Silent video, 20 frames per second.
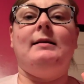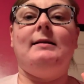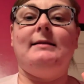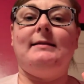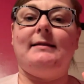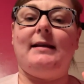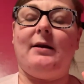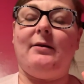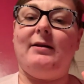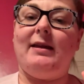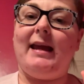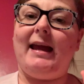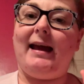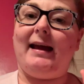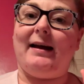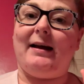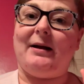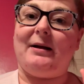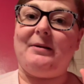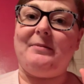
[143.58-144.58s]
So
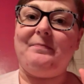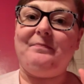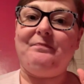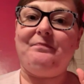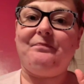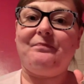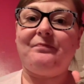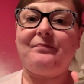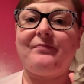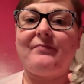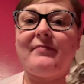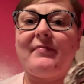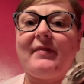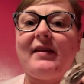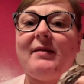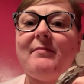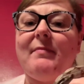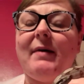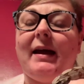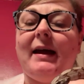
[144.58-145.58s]
yeah.
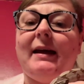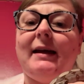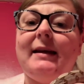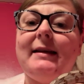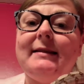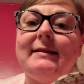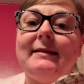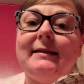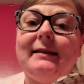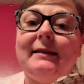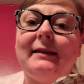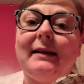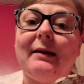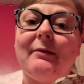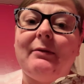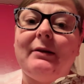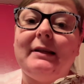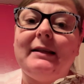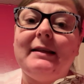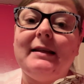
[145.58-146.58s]
But I
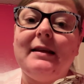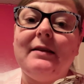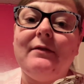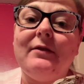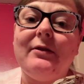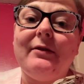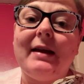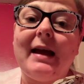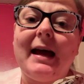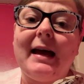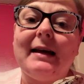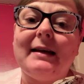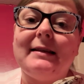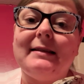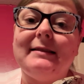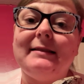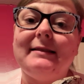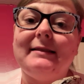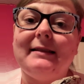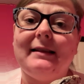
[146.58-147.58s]
wanted to give you
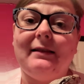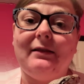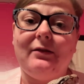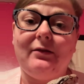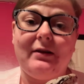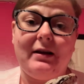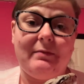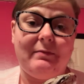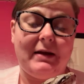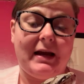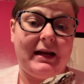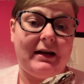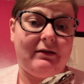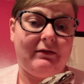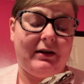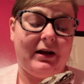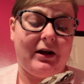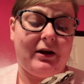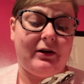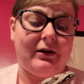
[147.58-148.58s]
guys a little update
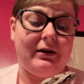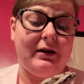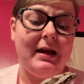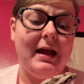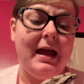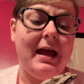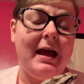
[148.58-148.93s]
on her.